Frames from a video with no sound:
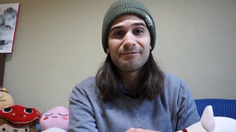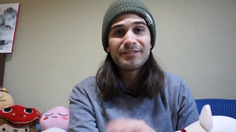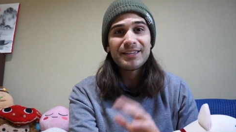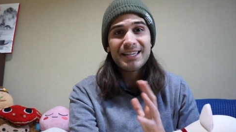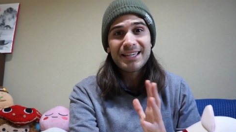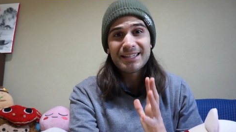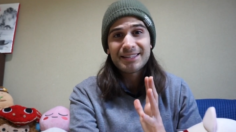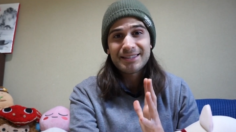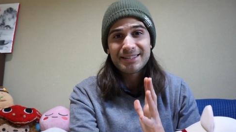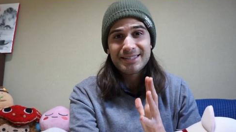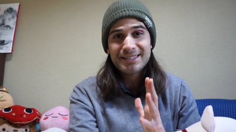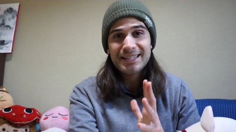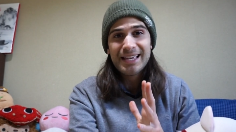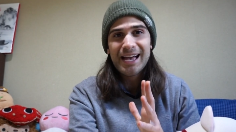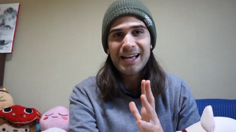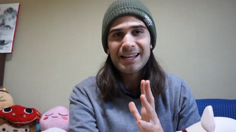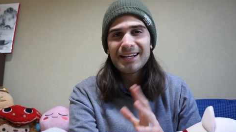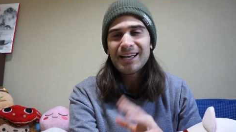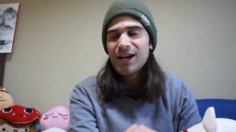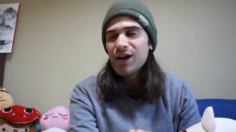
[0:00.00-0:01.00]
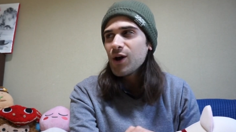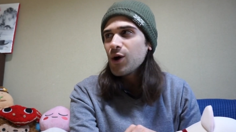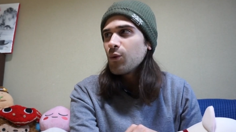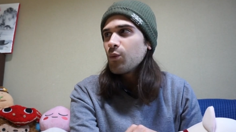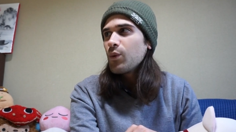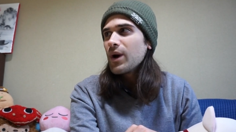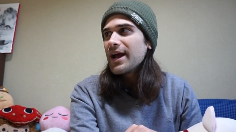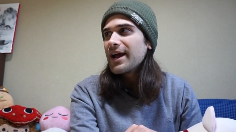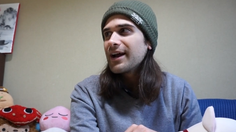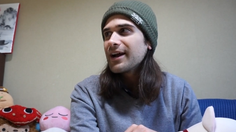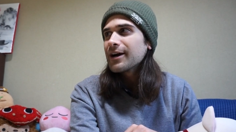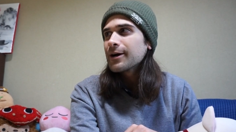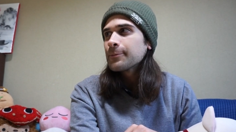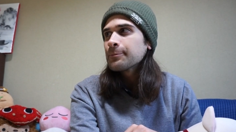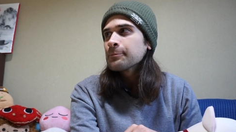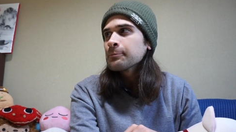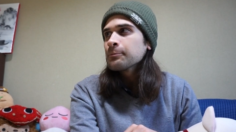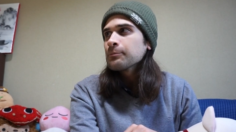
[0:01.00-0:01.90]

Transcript: vegans get, where